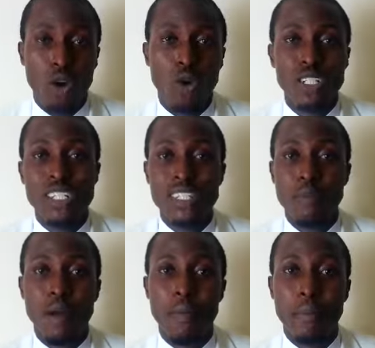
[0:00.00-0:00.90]
or this
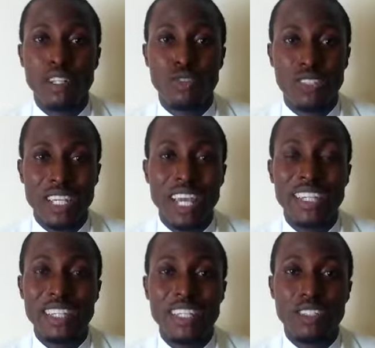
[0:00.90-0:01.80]
step I'm about to take, I
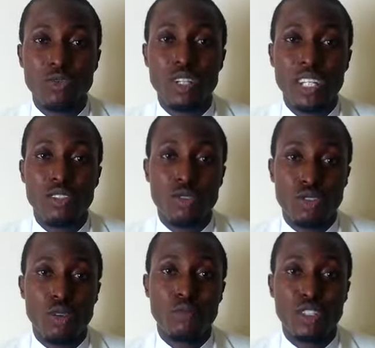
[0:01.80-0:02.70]
think it will lead to
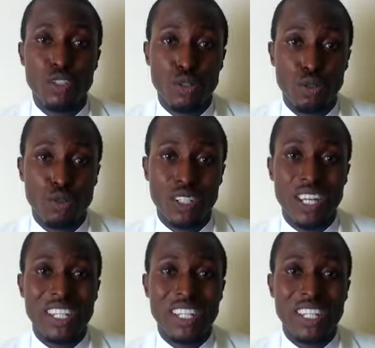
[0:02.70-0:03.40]
something good.